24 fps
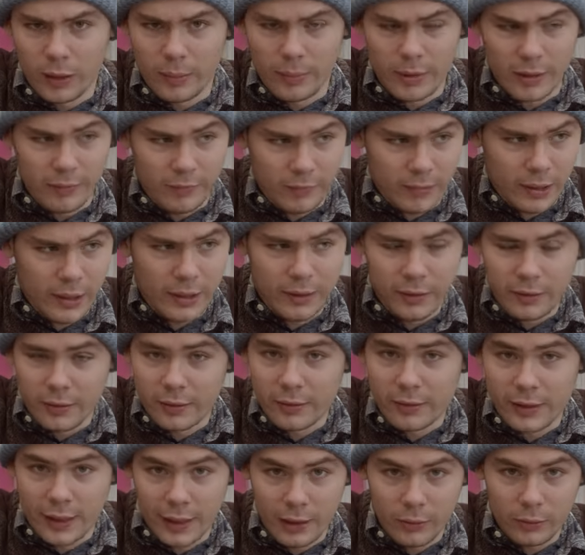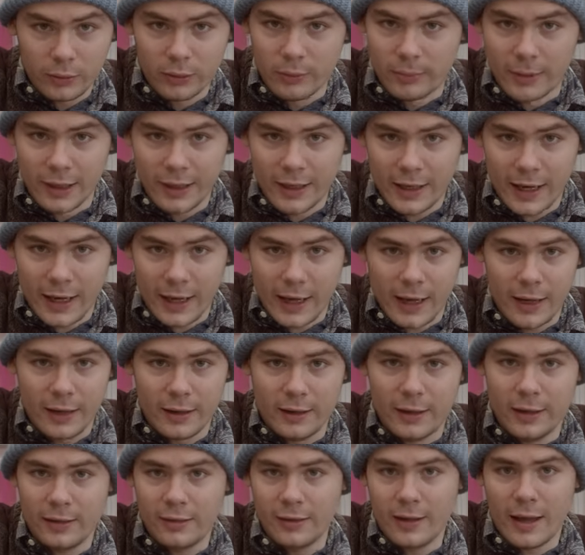of my friends has killed my dad
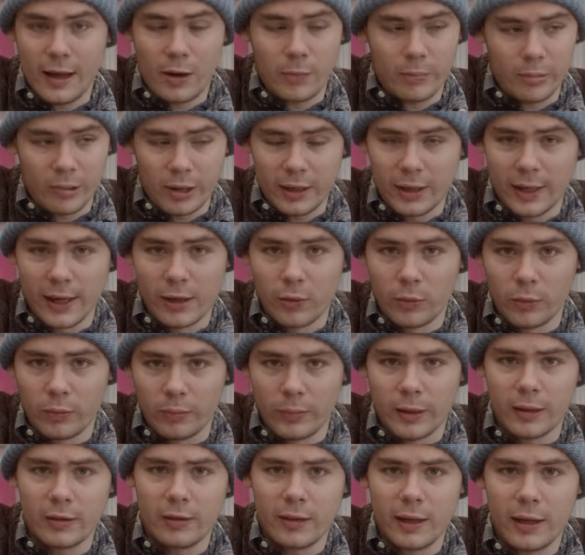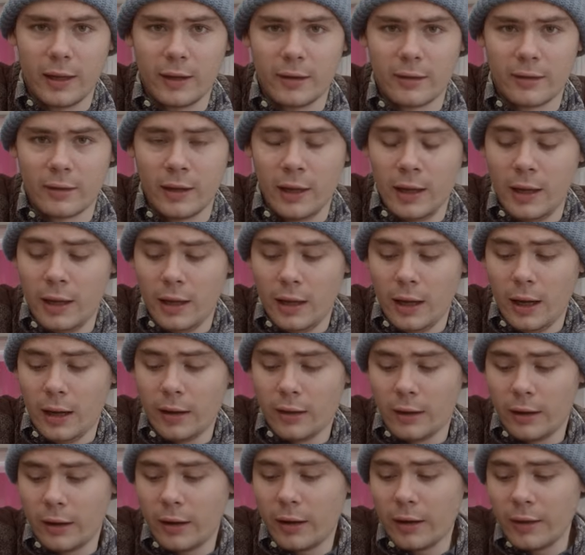and is now breaking all of my things? And
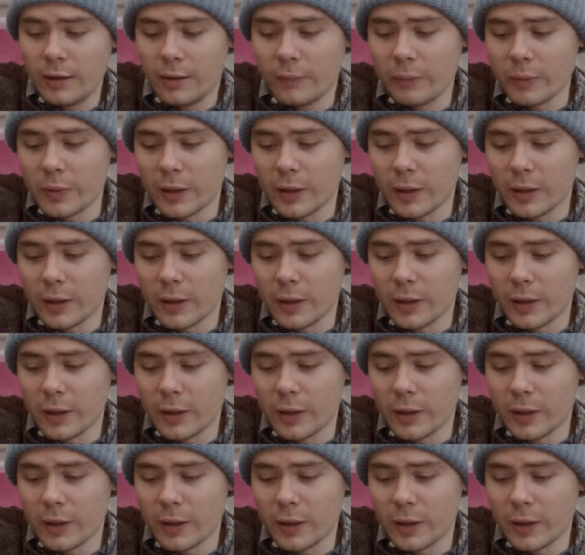I